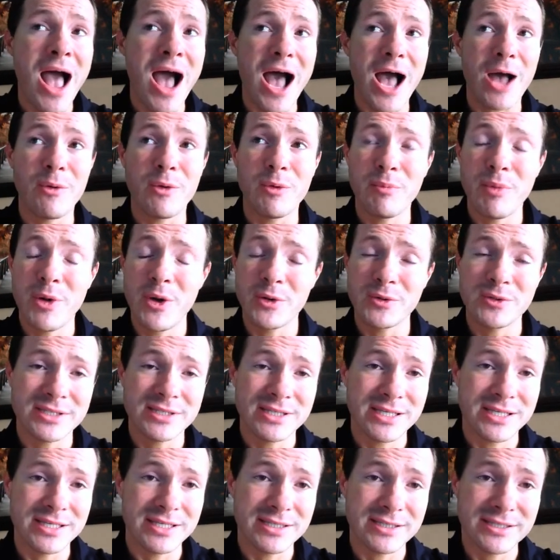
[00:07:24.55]
I will
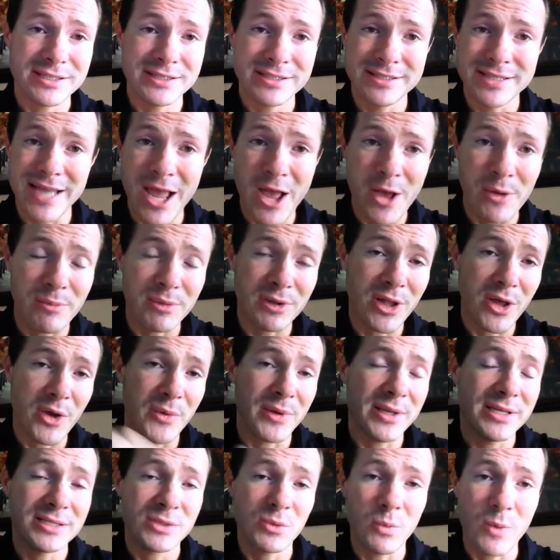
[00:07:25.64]
post this down below
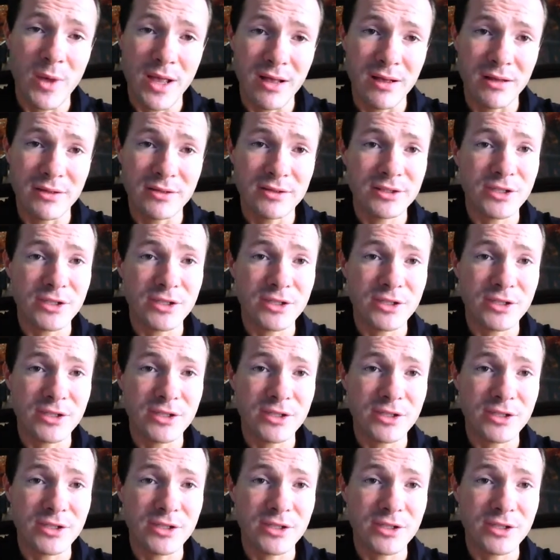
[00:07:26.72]
as well.